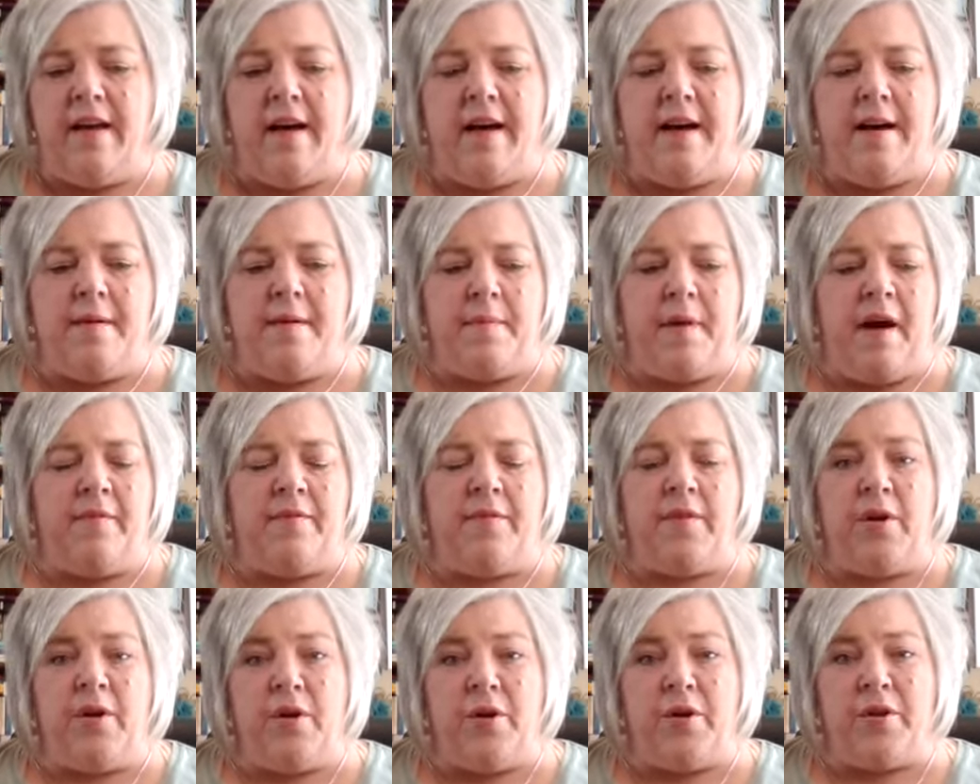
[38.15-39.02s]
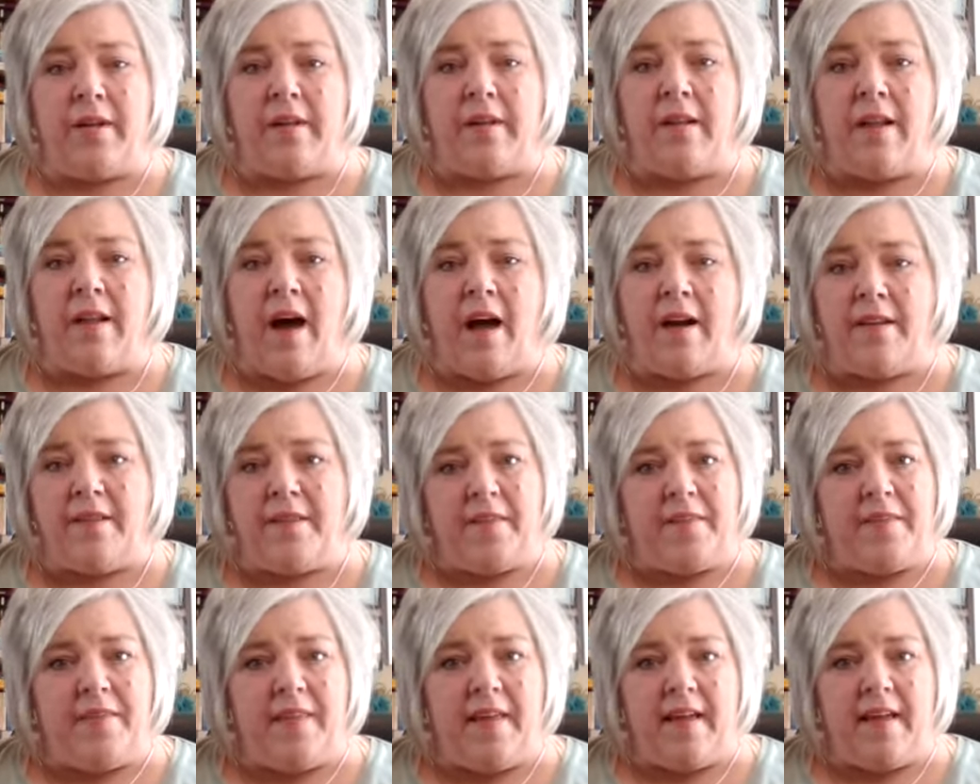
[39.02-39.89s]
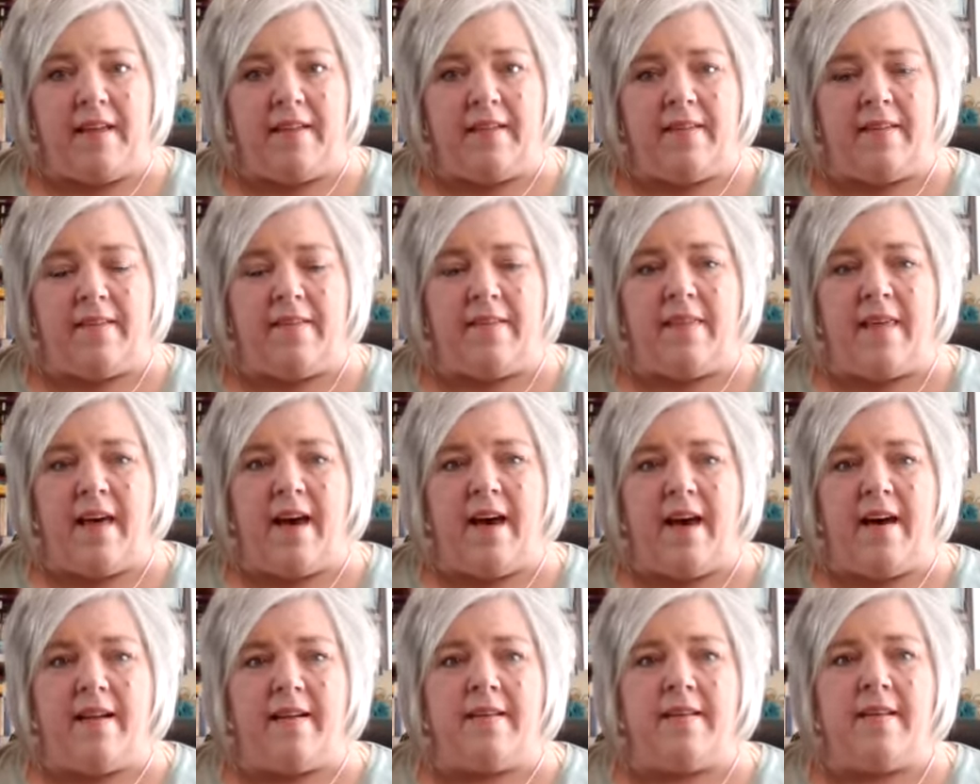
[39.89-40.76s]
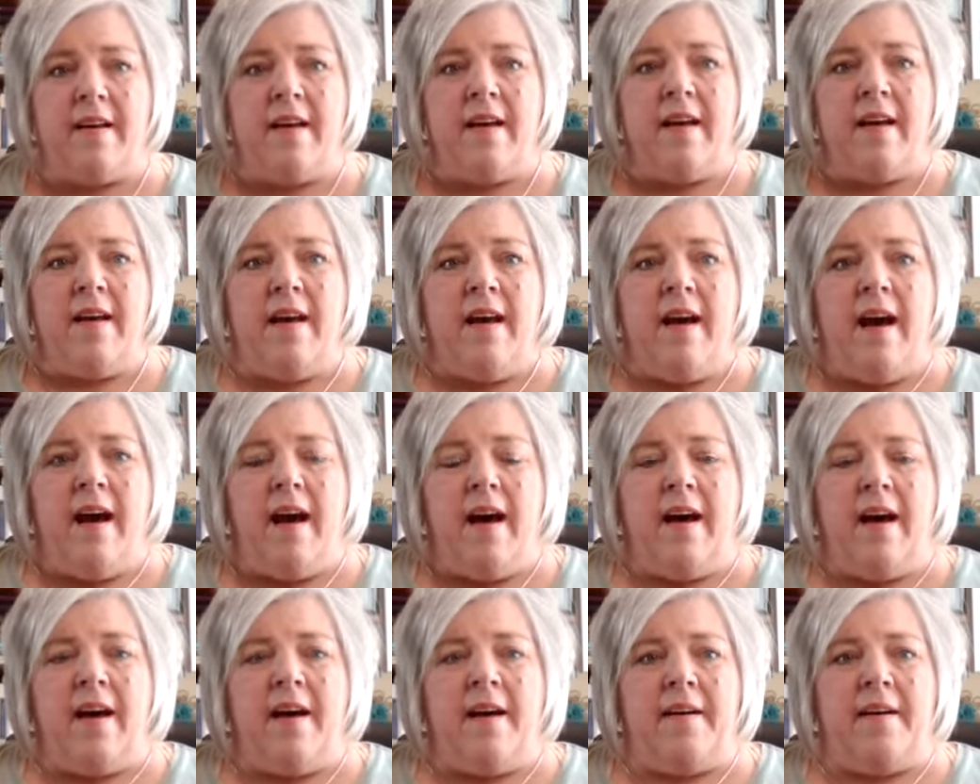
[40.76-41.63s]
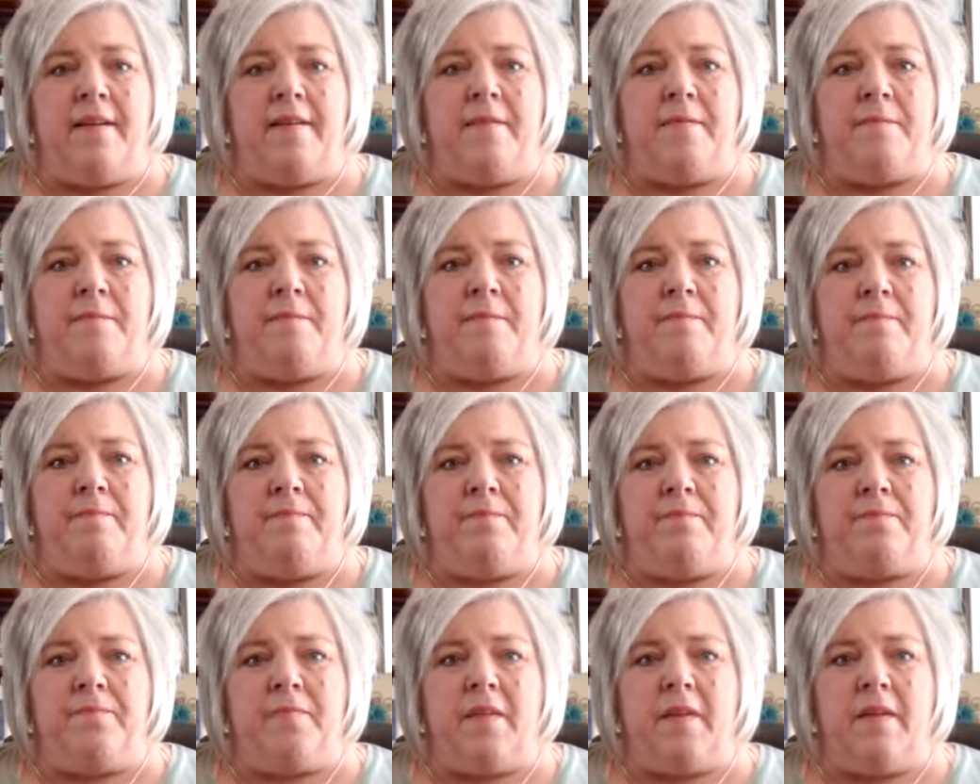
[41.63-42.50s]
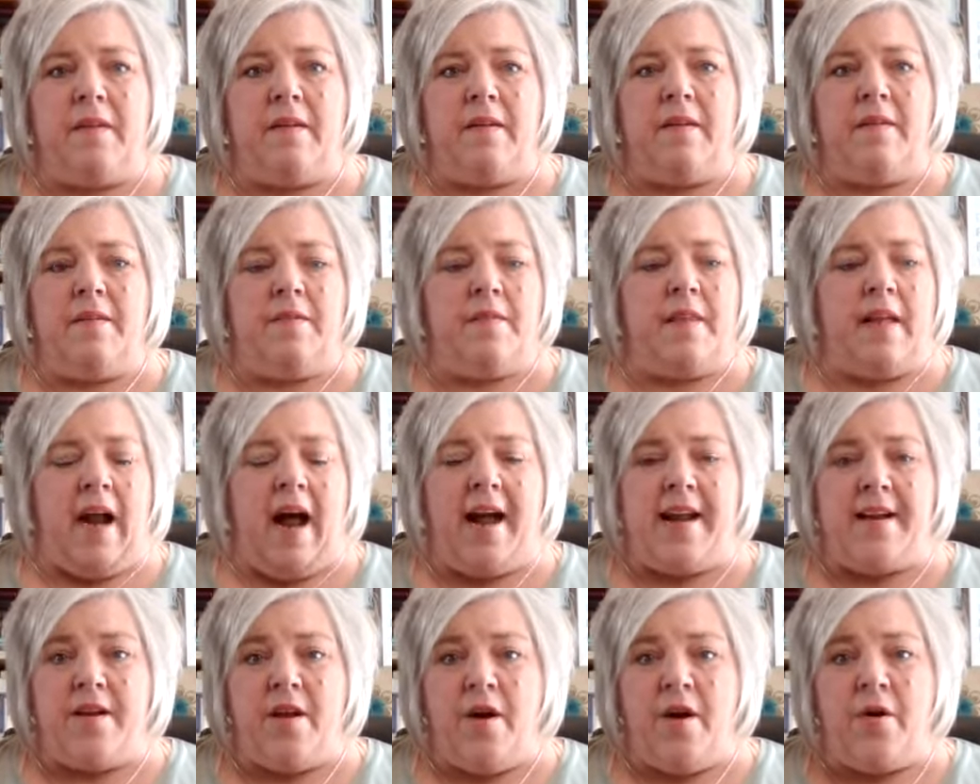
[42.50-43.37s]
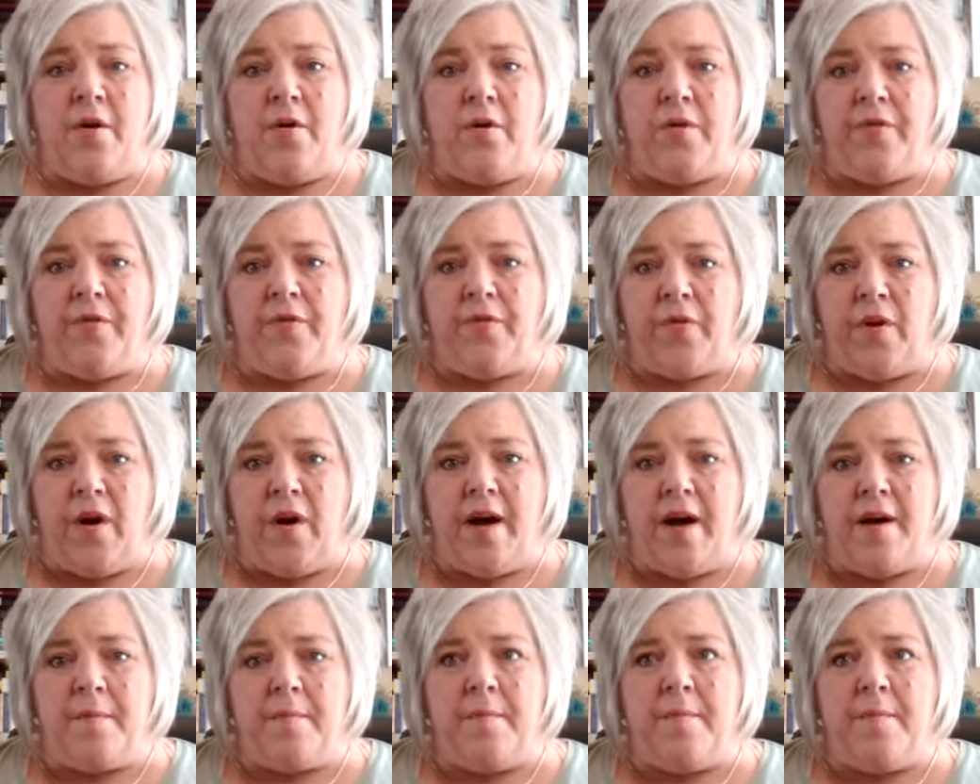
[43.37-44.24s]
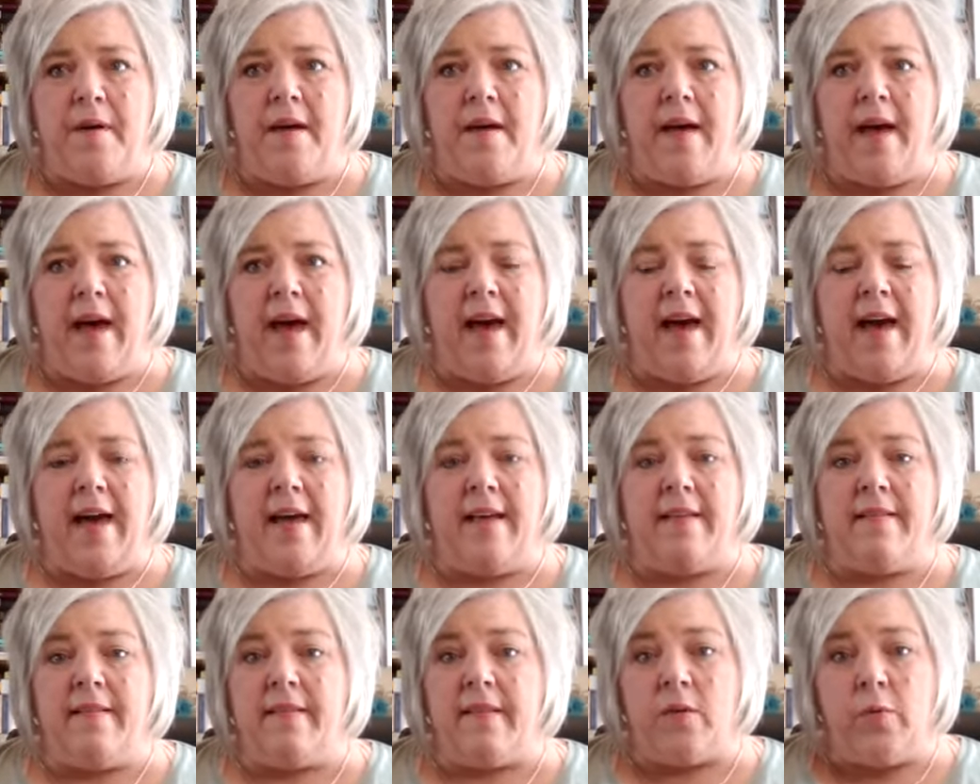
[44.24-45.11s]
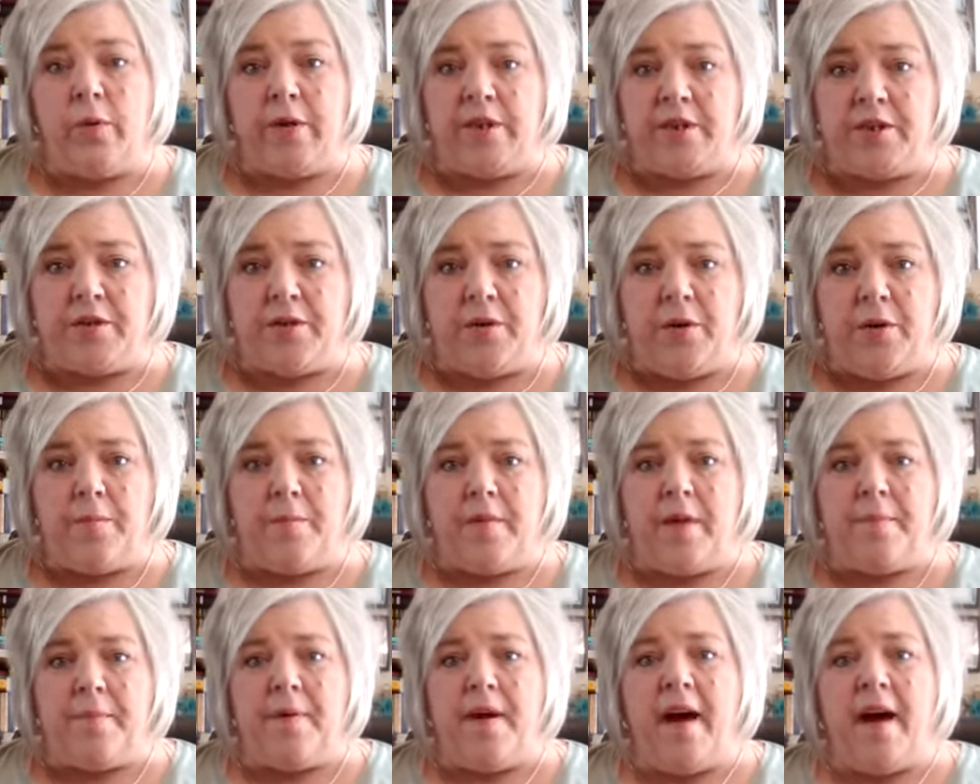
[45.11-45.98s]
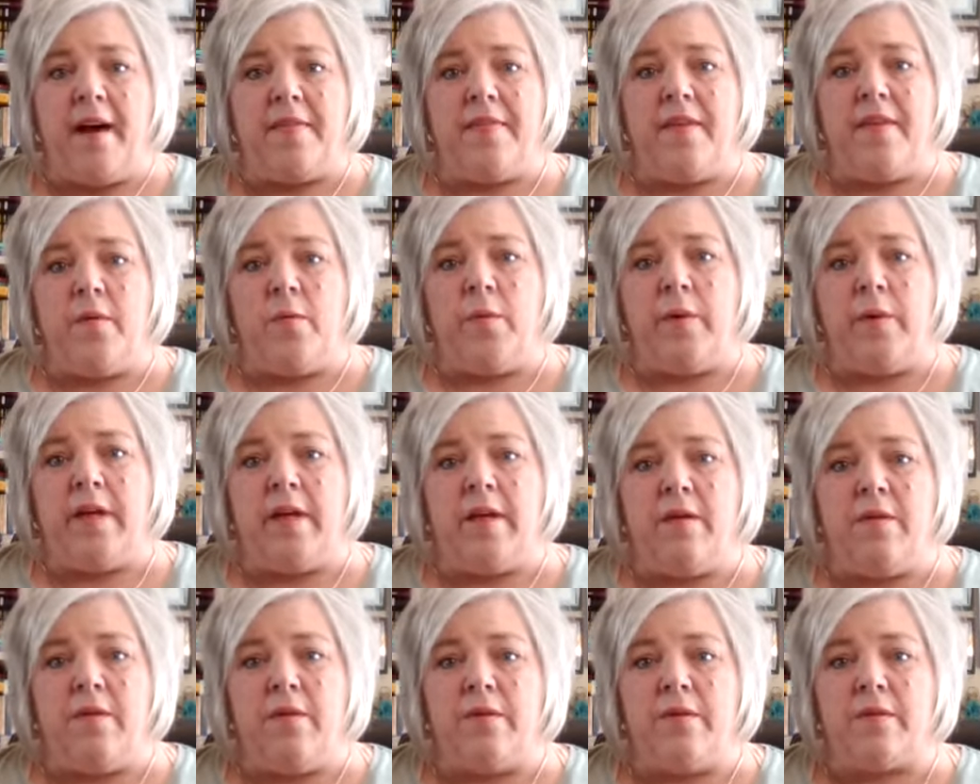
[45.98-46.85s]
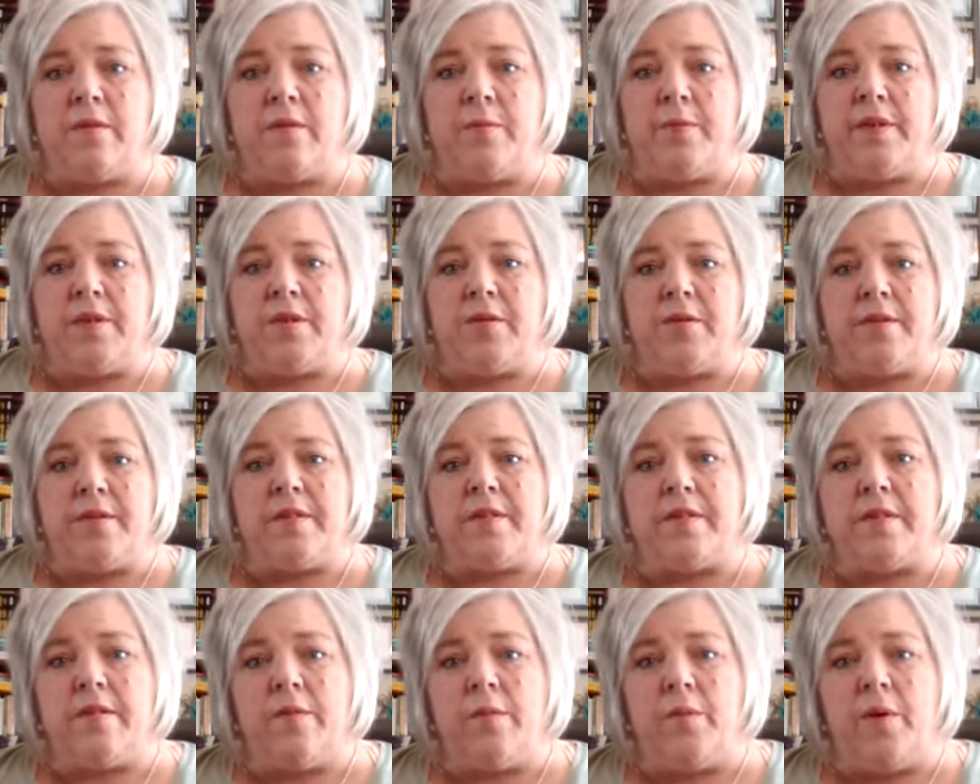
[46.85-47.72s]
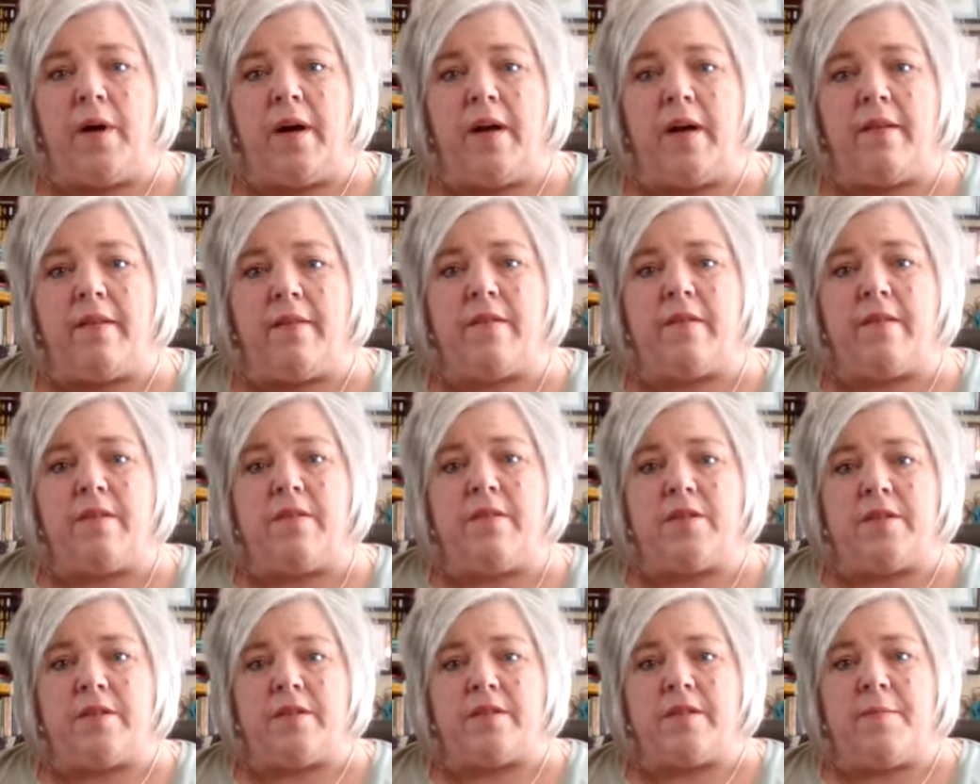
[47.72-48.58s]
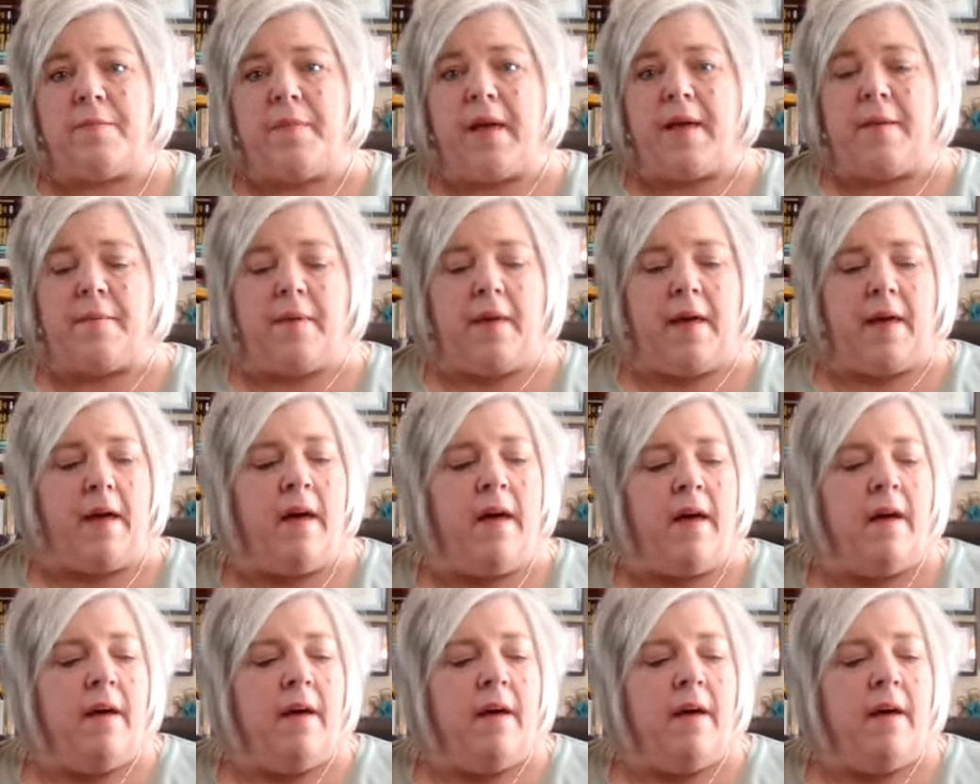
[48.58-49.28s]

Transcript: I've learned a lot of the things that that I know from a sequential homeopath that we used when Tristan was just a baby.